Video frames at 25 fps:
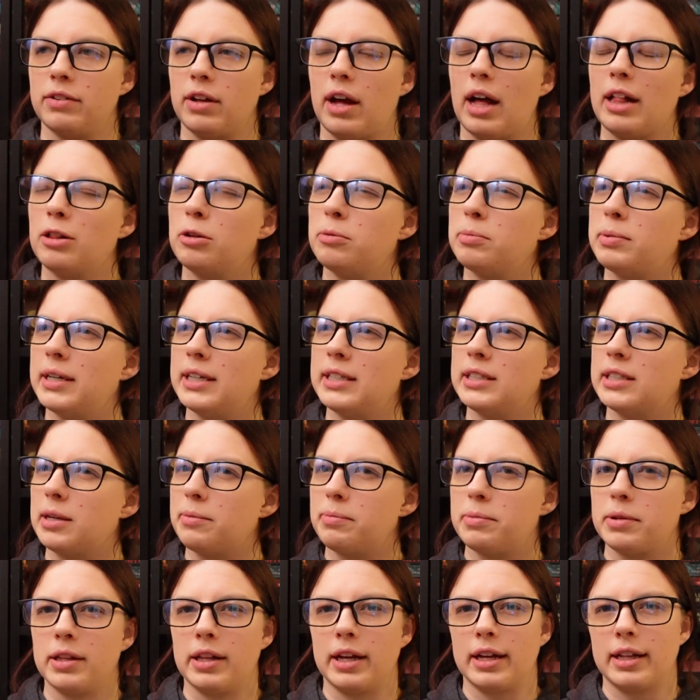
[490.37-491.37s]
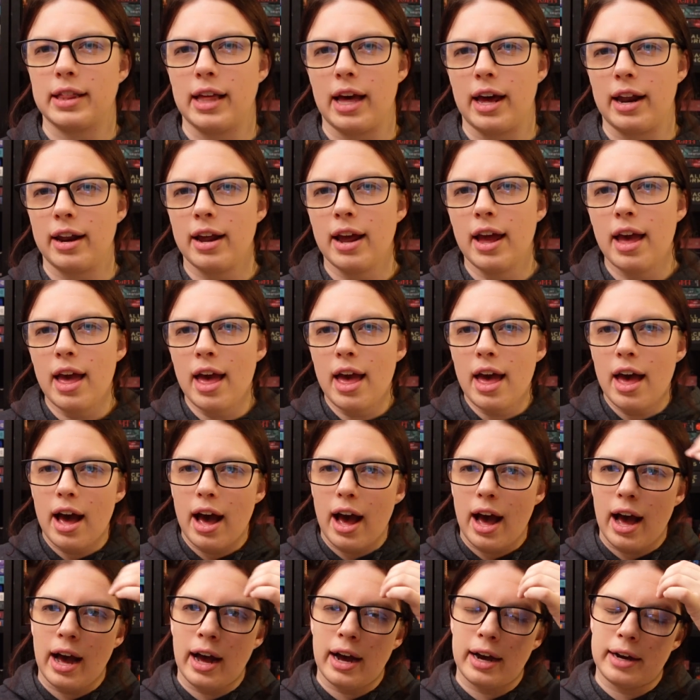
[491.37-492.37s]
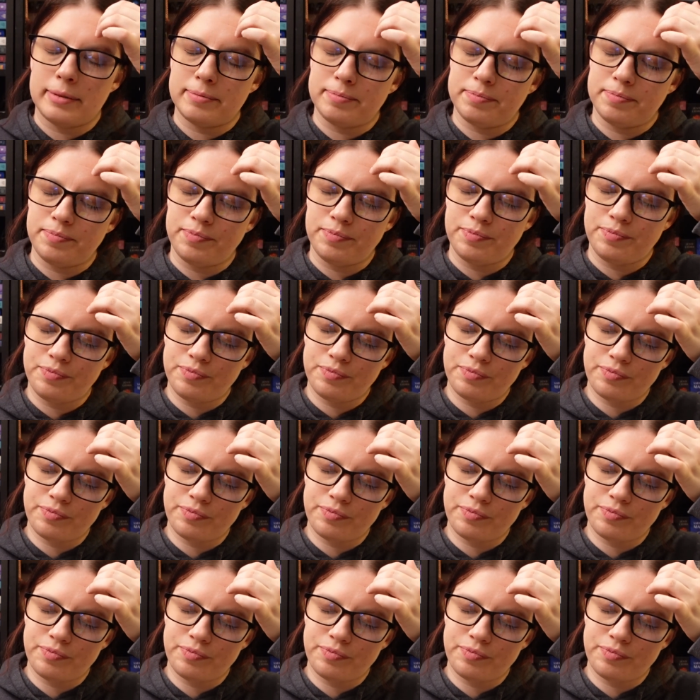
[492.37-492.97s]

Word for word: The Hollow Place, something like that, um,